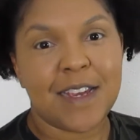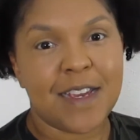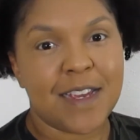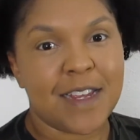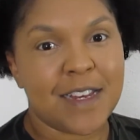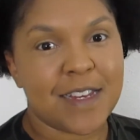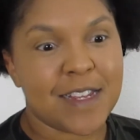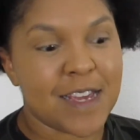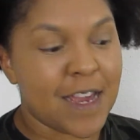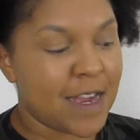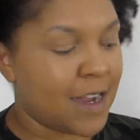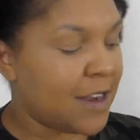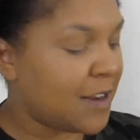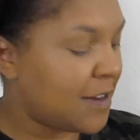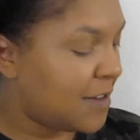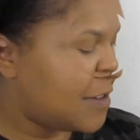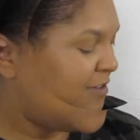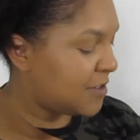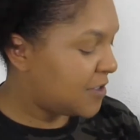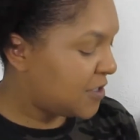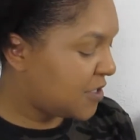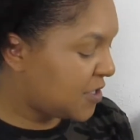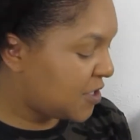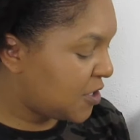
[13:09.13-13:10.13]
And yeah,
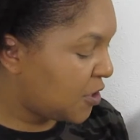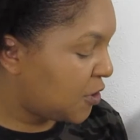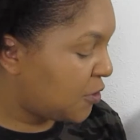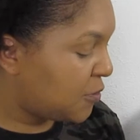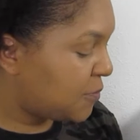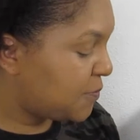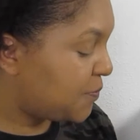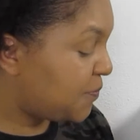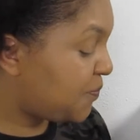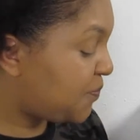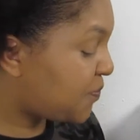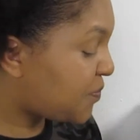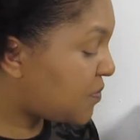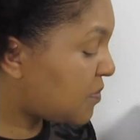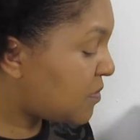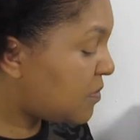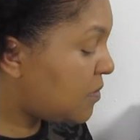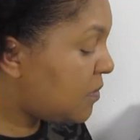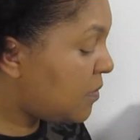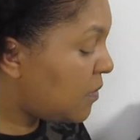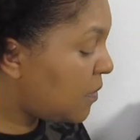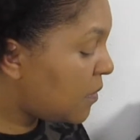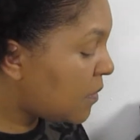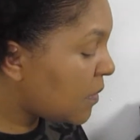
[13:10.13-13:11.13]
so
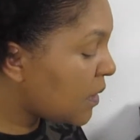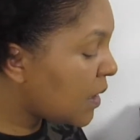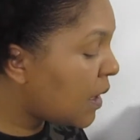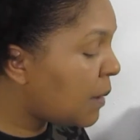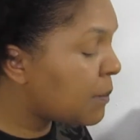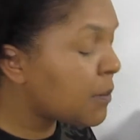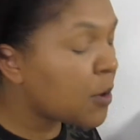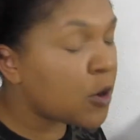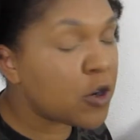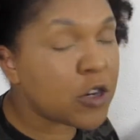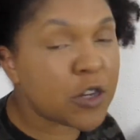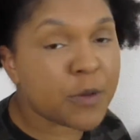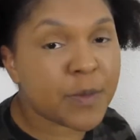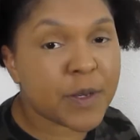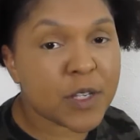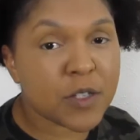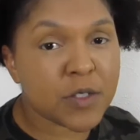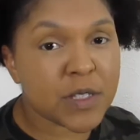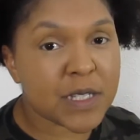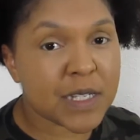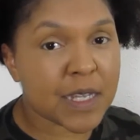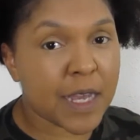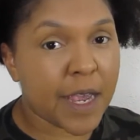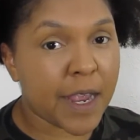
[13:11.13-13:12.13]
I'm going to be
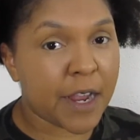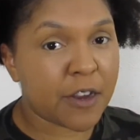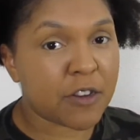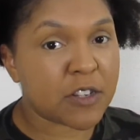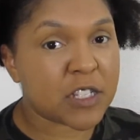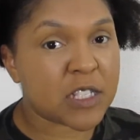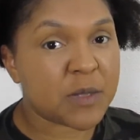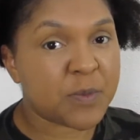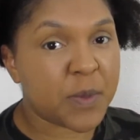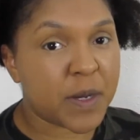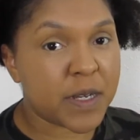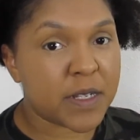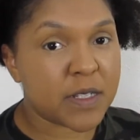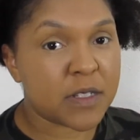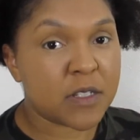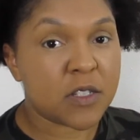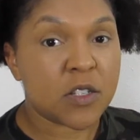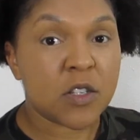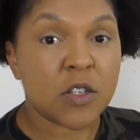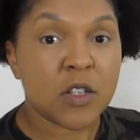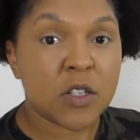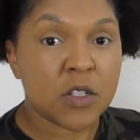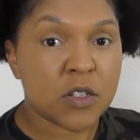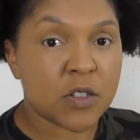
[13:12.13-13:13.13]
using Airspun
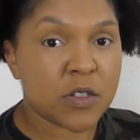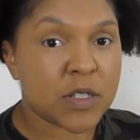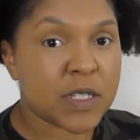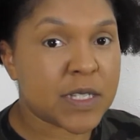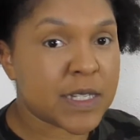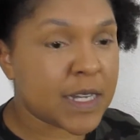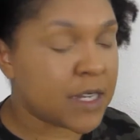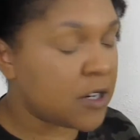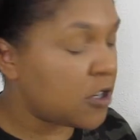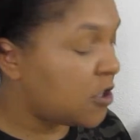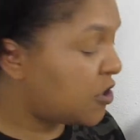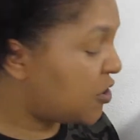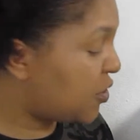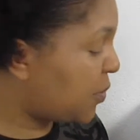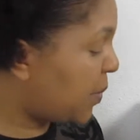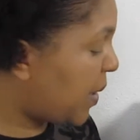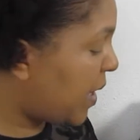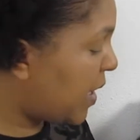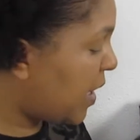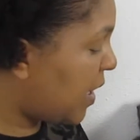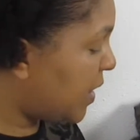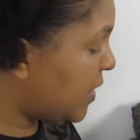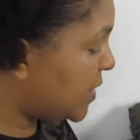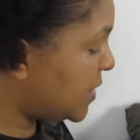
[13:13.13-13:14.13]
to set under
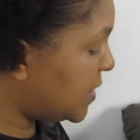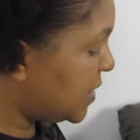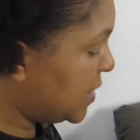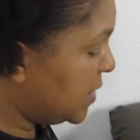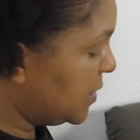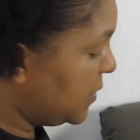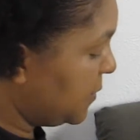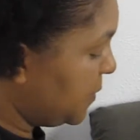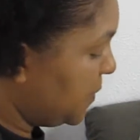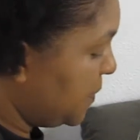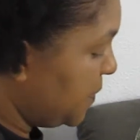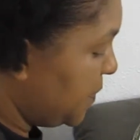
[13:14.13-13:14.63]
my eyes.